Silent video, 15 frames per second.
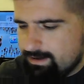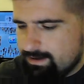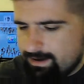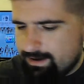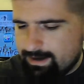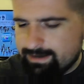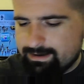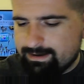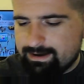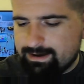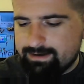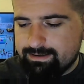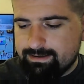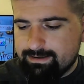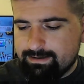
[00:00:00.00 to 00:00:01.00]
I
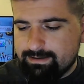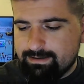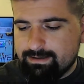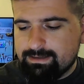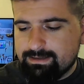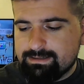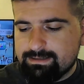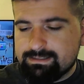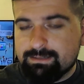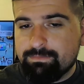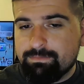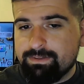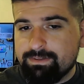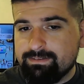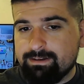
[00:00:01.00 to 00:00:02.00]
got
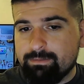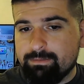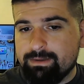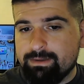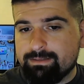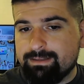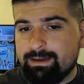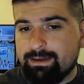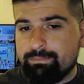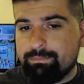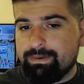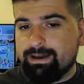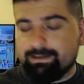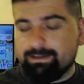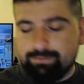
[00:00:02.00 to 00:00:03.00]
something that'll make that
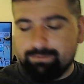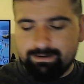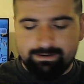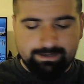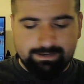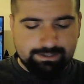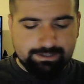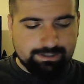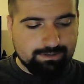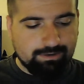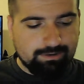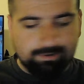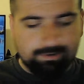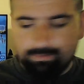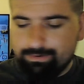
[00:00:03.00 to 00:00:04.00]
Pac-Man edition
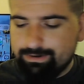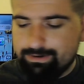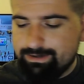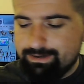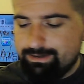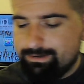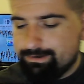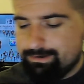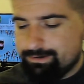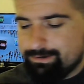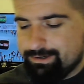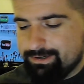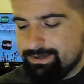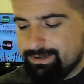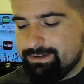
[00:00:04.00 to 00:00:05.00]
look real
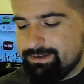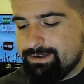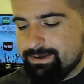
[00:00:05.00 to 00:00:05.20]
good.